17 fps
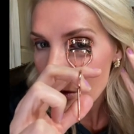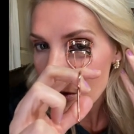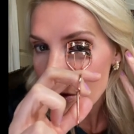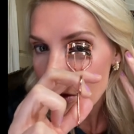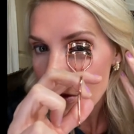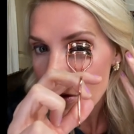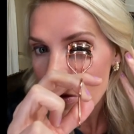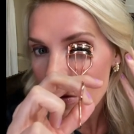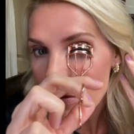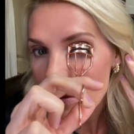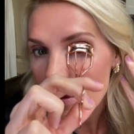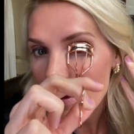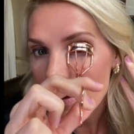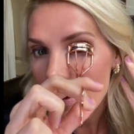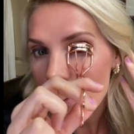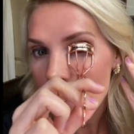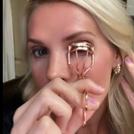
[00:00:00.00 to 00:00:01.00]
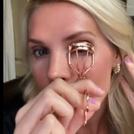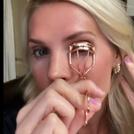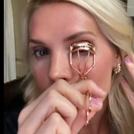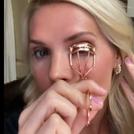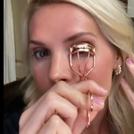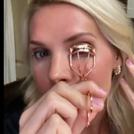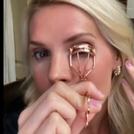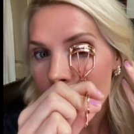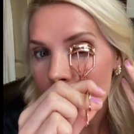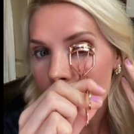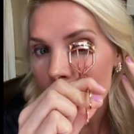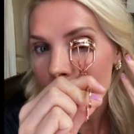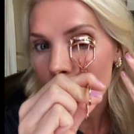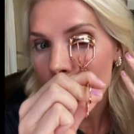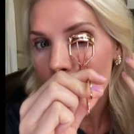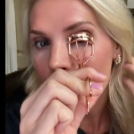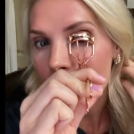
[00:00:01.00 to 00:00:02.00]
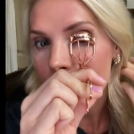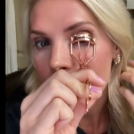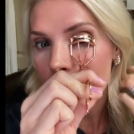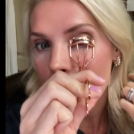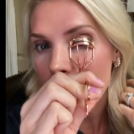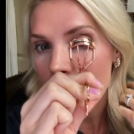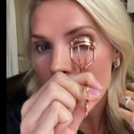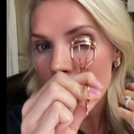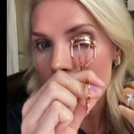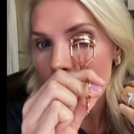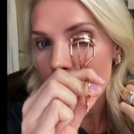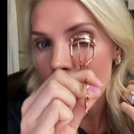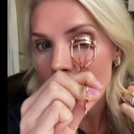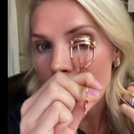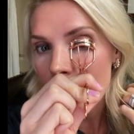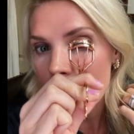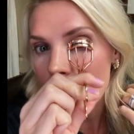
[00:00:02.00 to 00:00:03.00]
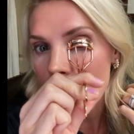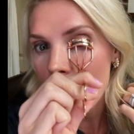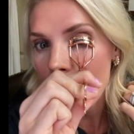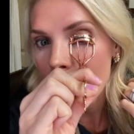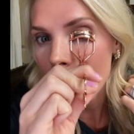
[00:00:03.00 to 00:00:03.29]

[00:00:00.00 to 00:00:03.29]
just do it twice. I don't know if it makes a difference or not,